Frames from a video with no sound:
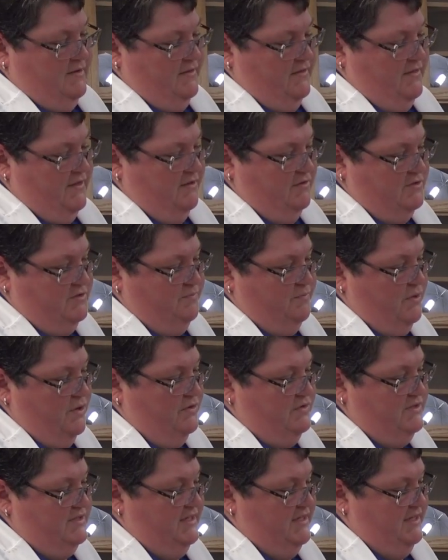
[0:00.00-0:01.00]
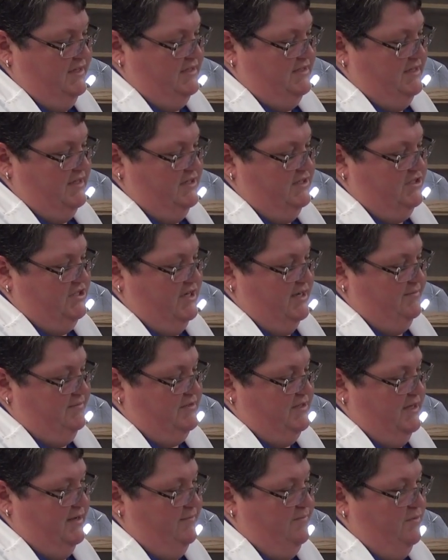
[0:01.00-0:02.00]
those proteins get chopped
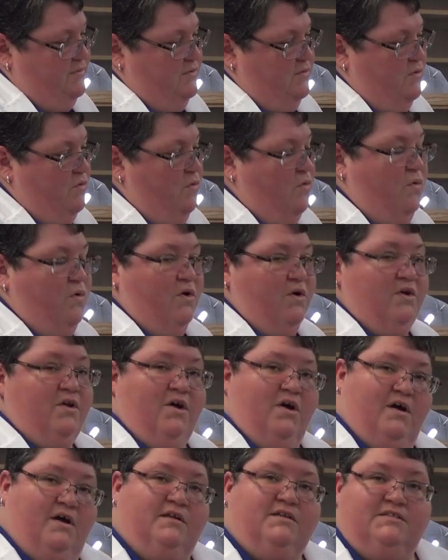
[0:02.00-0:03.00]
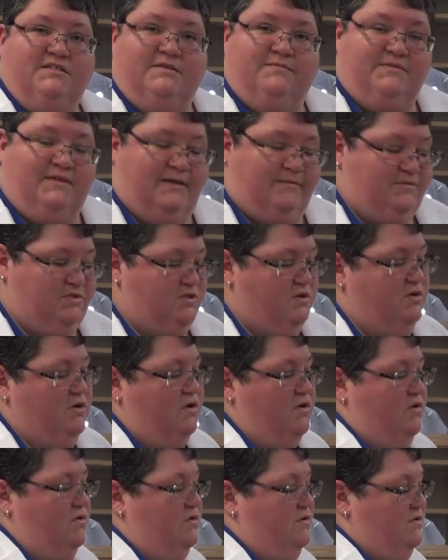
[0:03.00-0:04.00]
up or not, sometimes they're
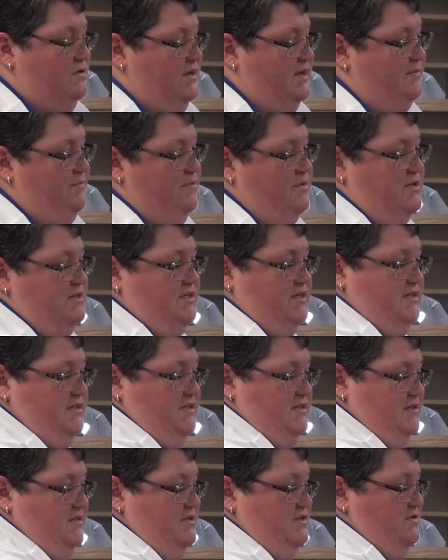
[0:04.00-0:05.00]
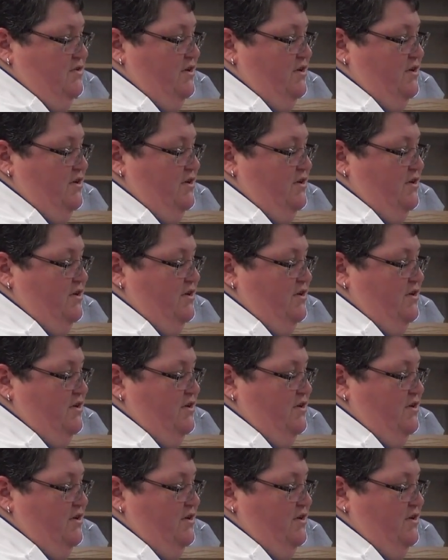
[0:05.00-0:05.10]
whole, and presented so